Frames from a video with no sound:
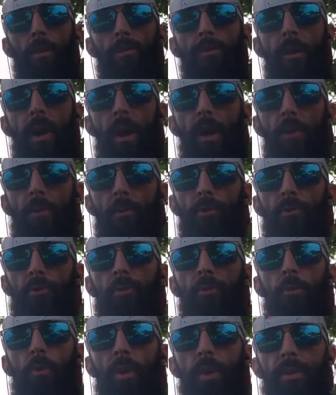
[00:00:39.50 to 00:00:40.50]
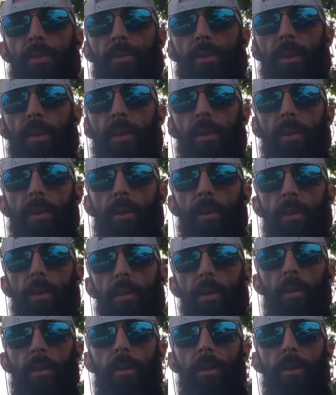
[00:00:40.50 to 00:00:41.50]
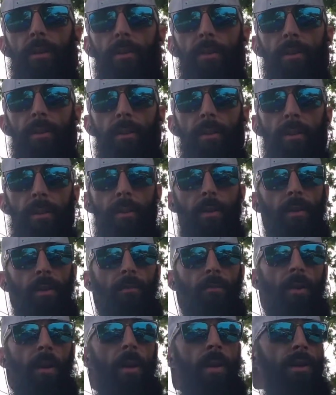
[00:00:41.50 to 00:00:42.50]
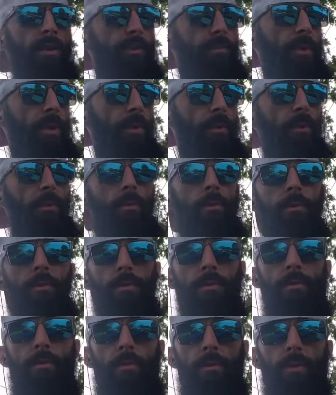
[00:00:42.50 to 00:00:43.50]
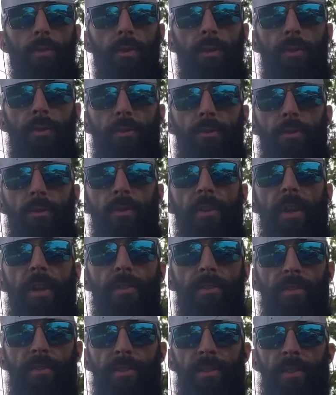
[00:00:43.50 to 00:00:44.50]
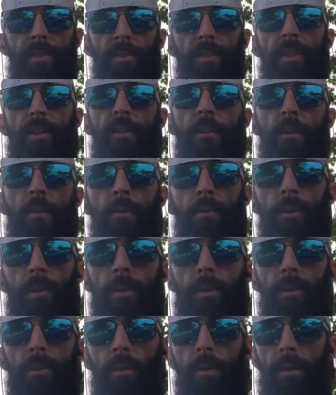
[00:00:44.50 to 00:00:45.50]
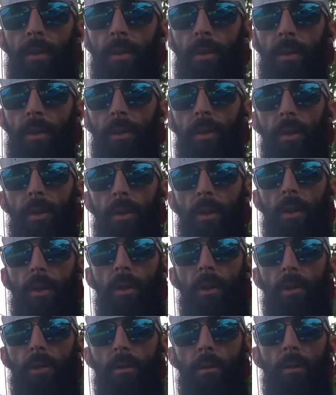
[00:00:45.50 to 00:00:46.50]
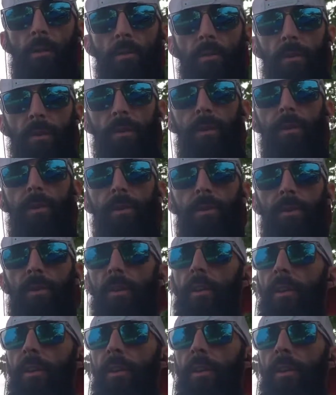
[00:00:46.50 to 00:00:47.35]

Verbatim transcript: finals on Wednesday. He took the bronze medal in the 2016 Olympics. So hopefully this year